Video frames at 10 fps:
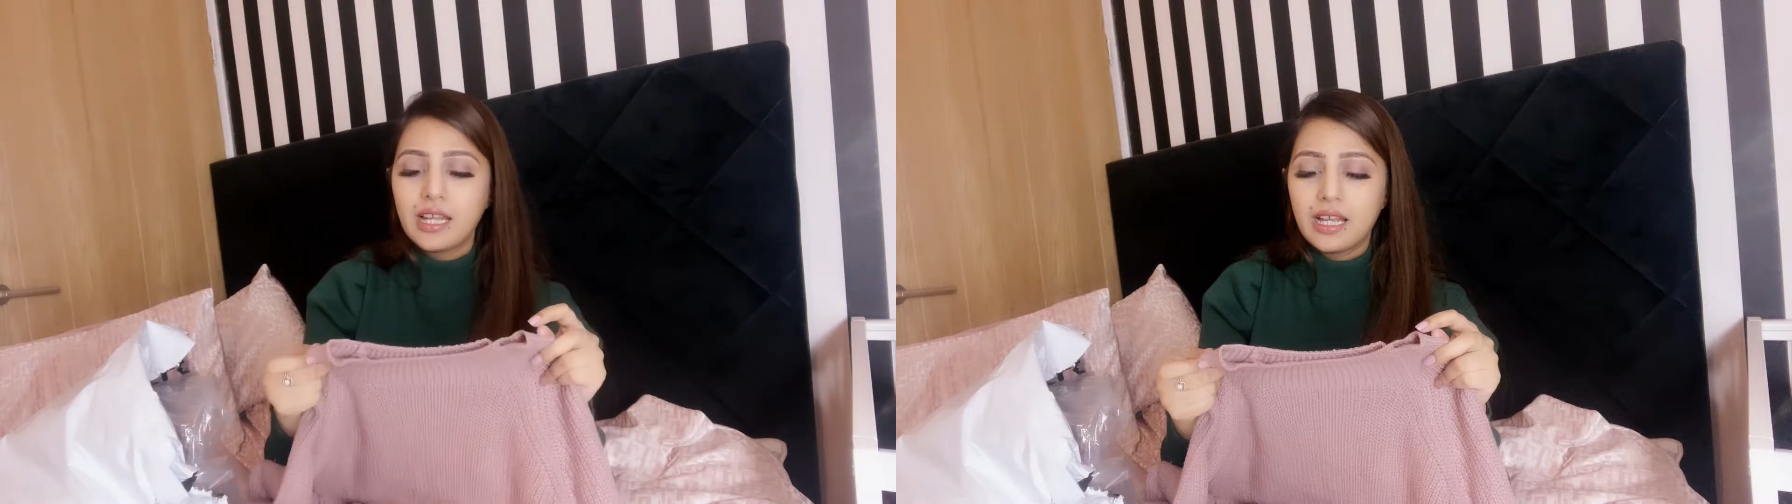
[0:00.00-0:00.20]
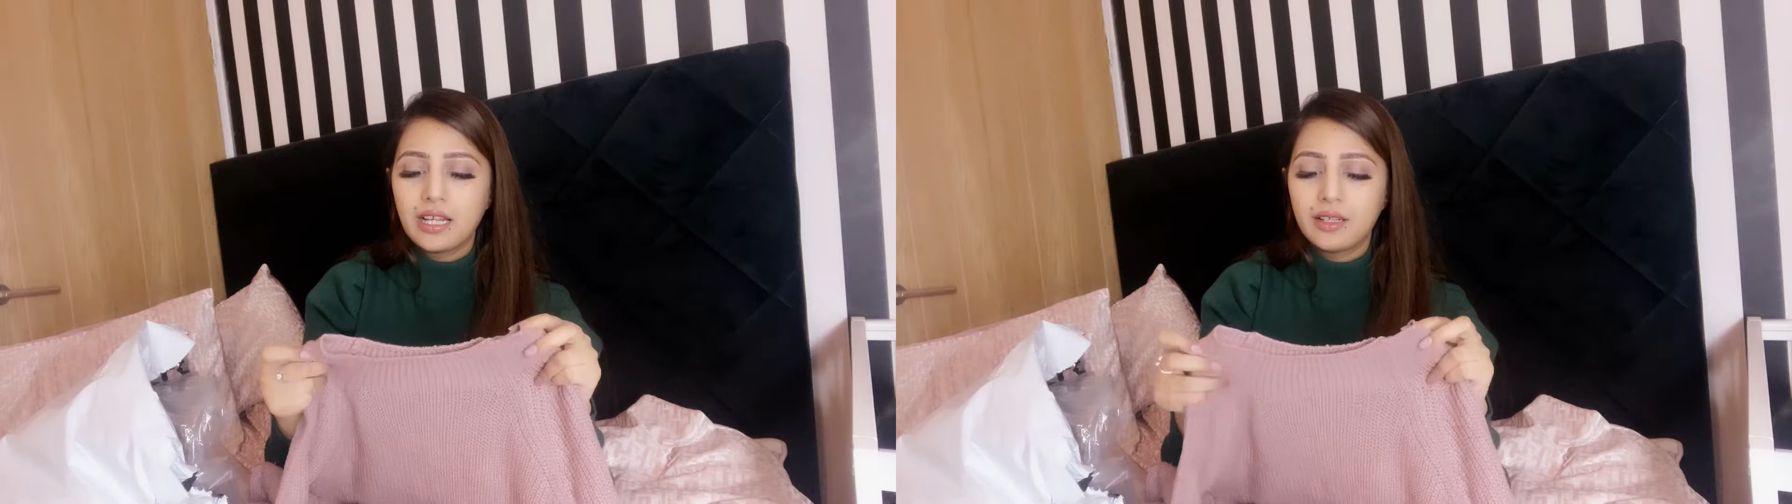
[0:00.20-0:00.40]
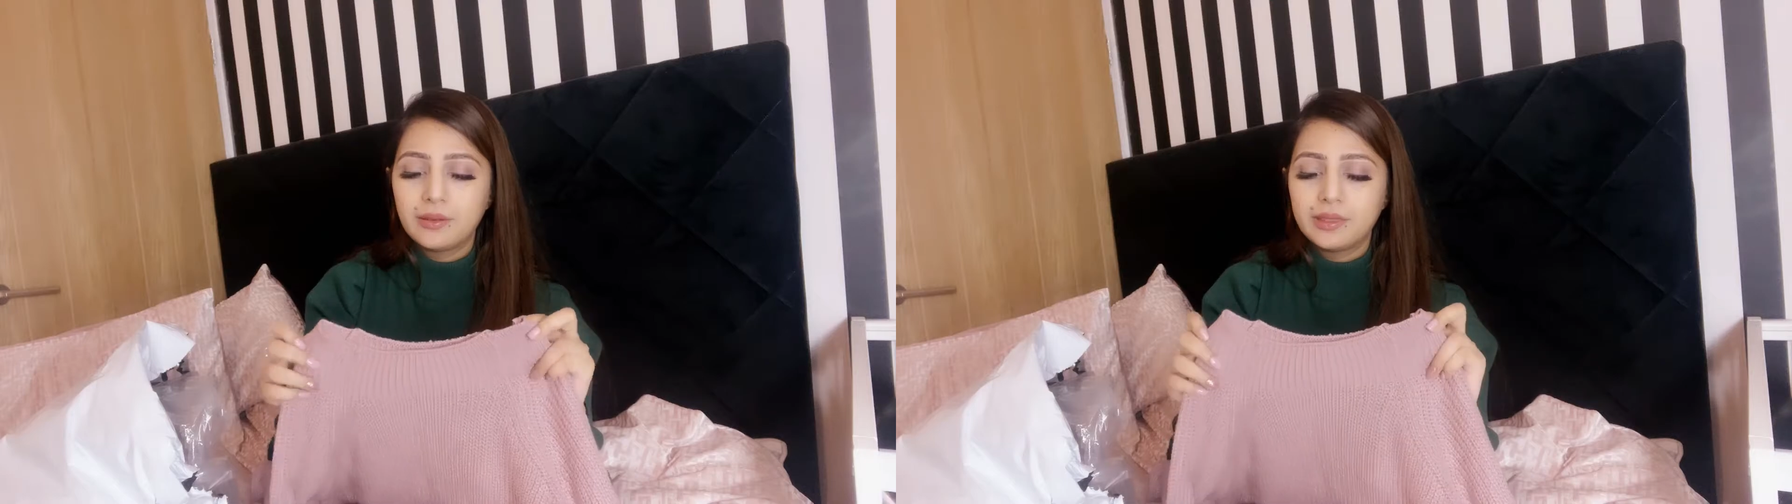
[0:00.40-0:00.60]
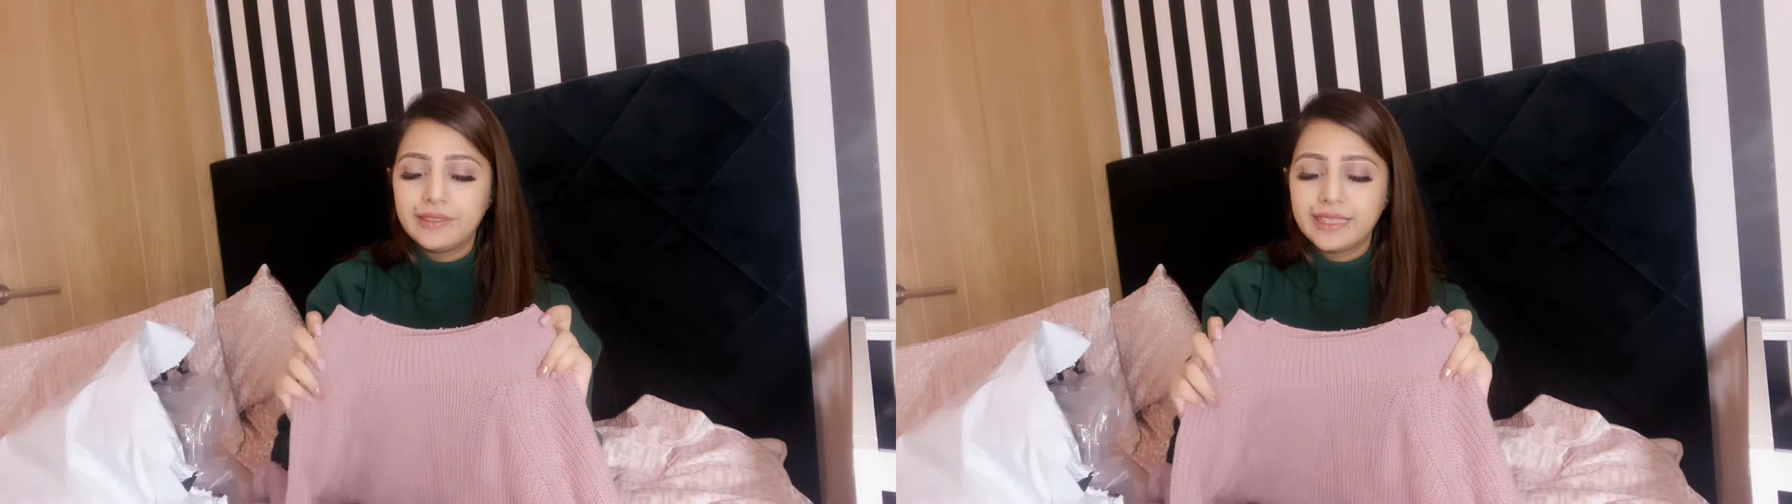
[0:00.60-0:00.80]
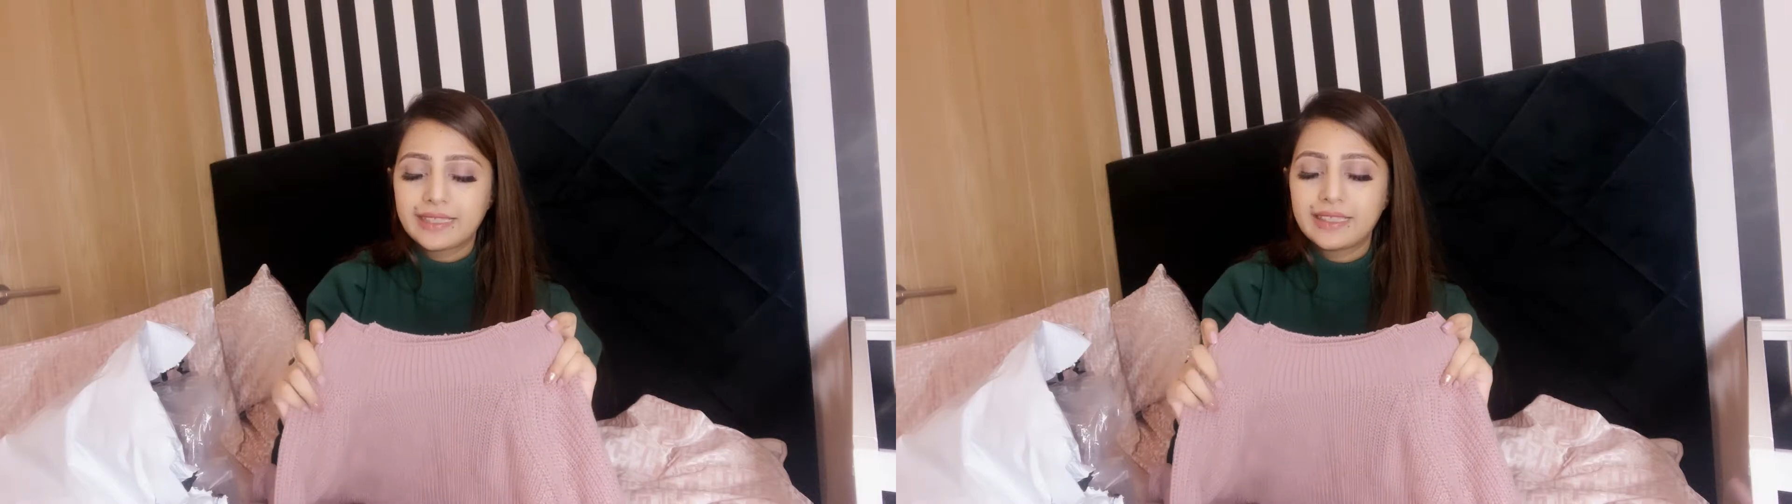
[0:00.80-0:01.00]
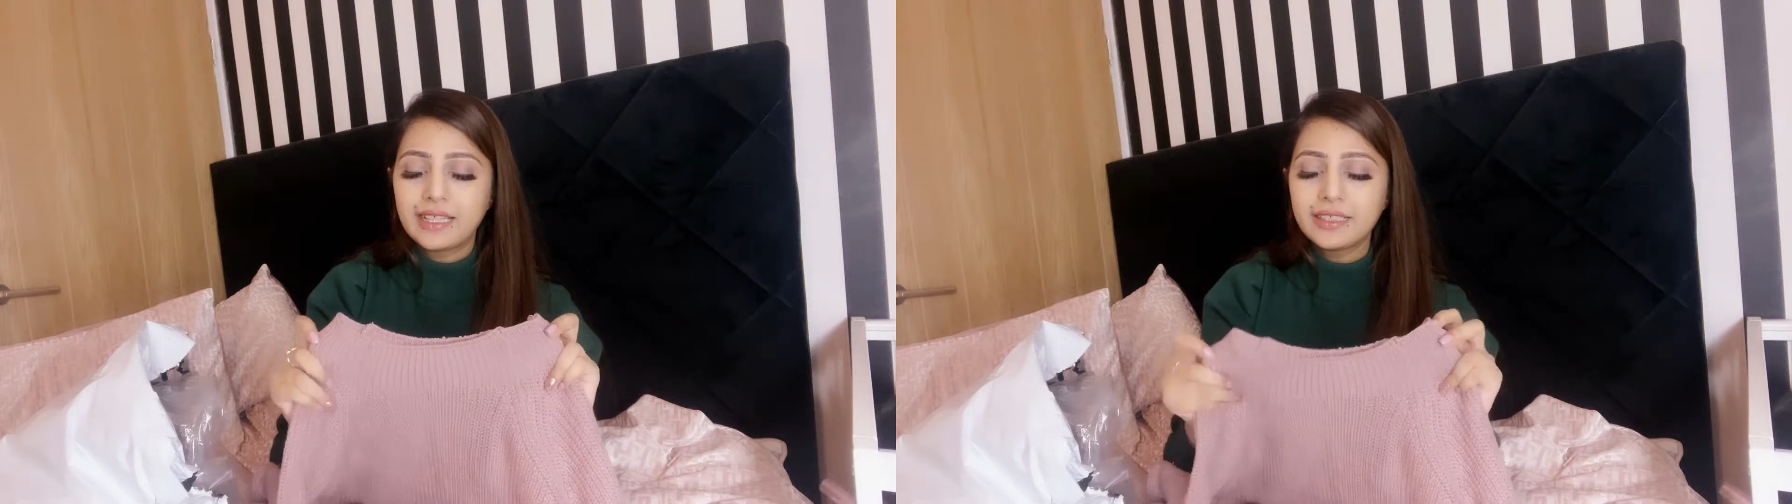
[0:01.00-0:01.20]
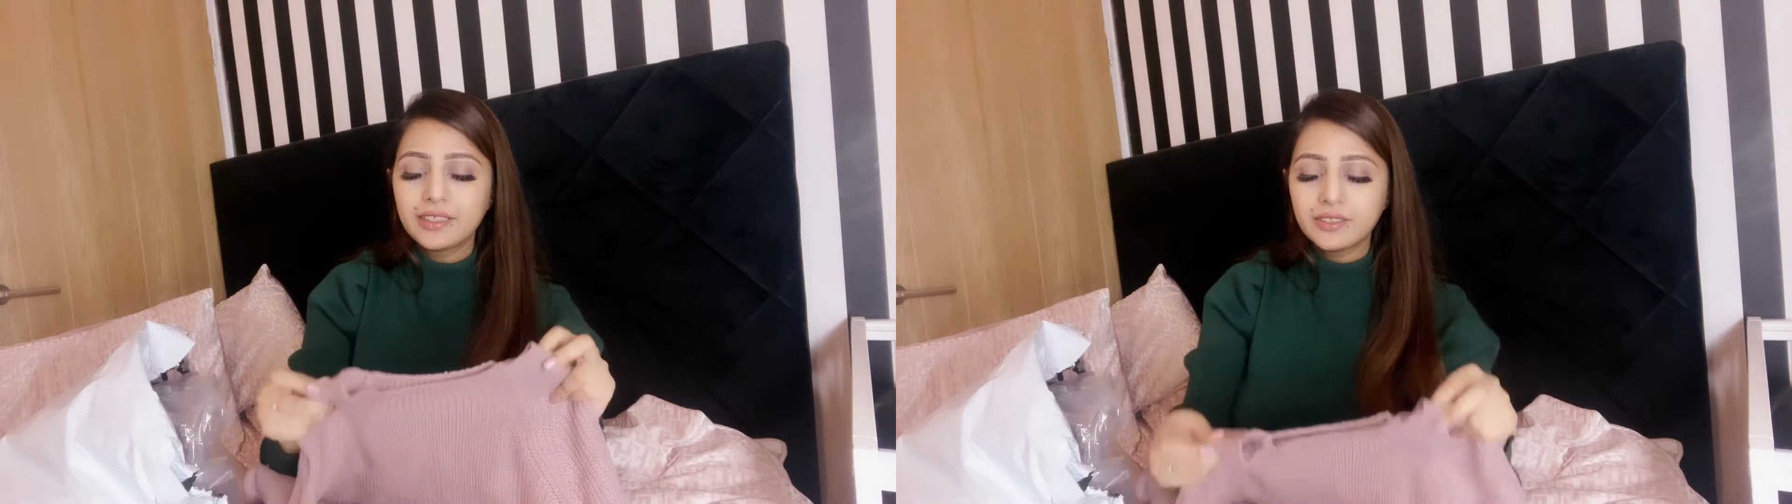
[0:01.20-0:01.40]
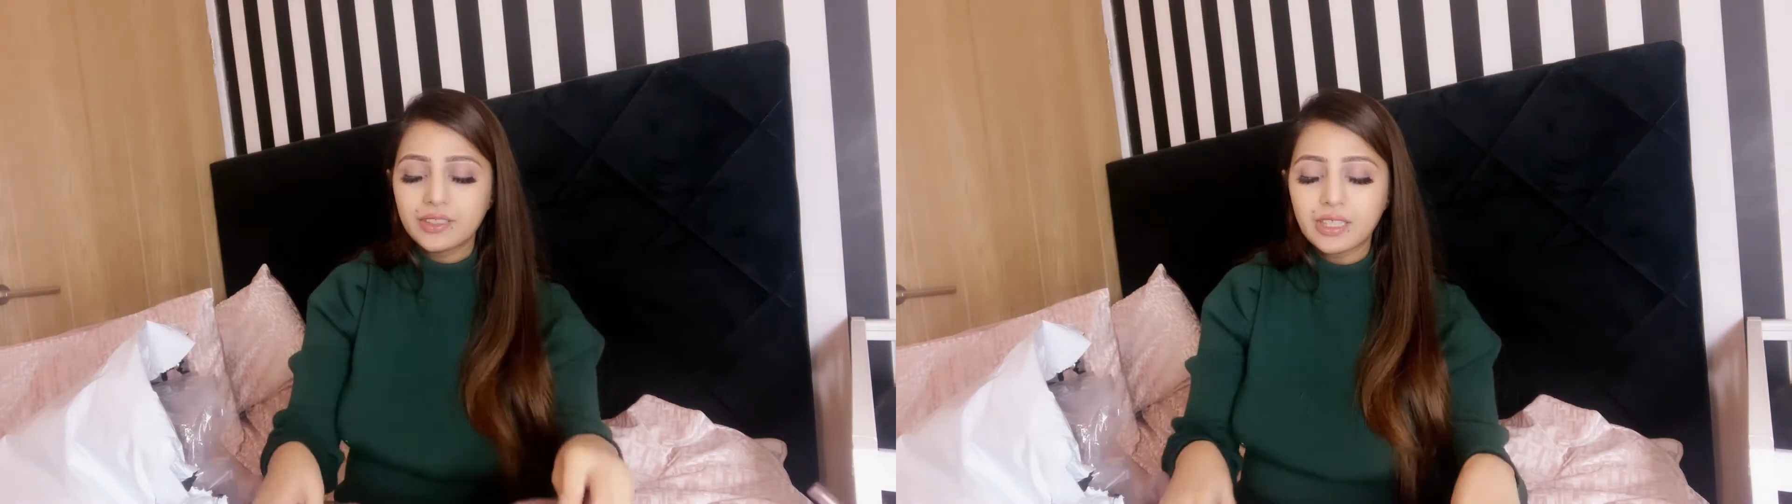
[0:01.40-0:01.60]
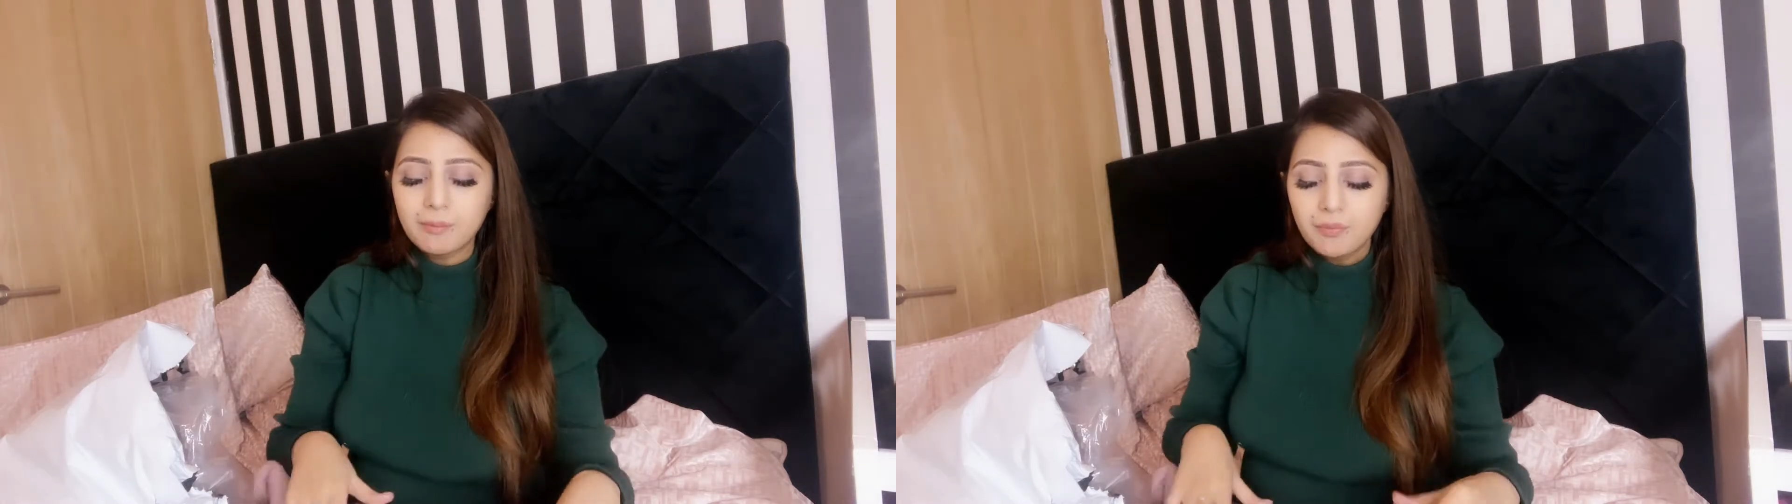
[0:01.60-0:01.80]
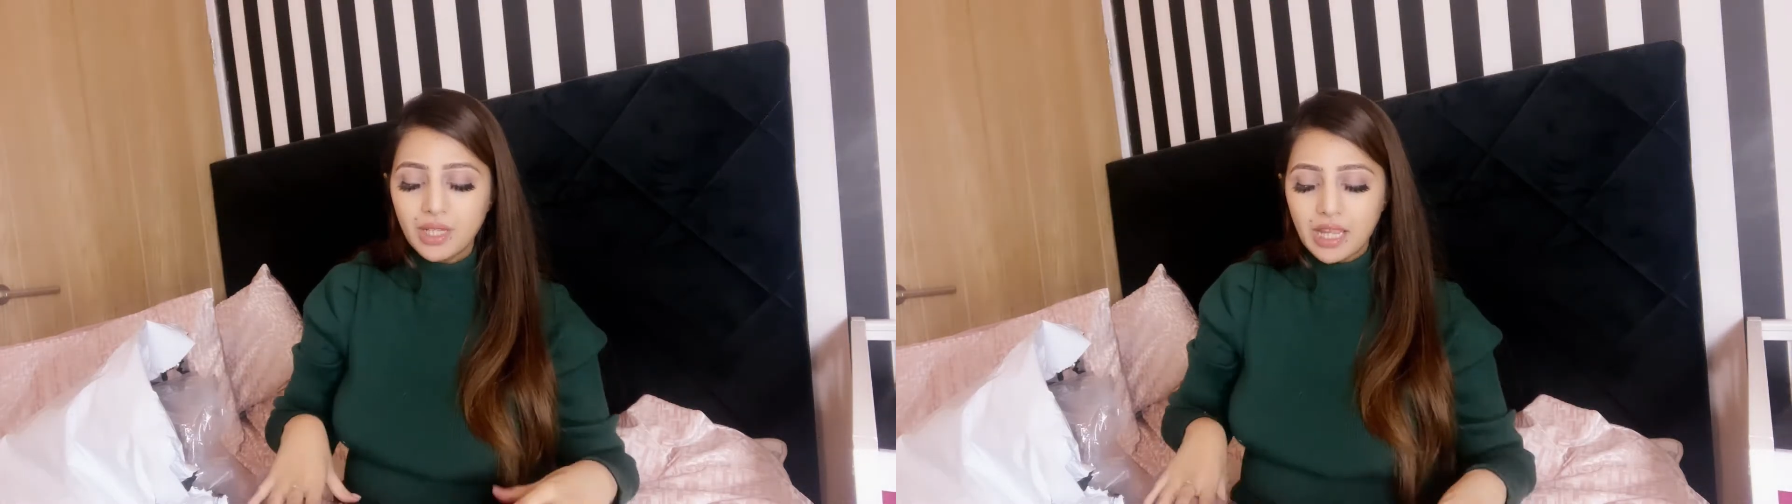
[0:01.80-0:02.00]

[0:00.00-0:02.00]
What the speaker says: The neckline area,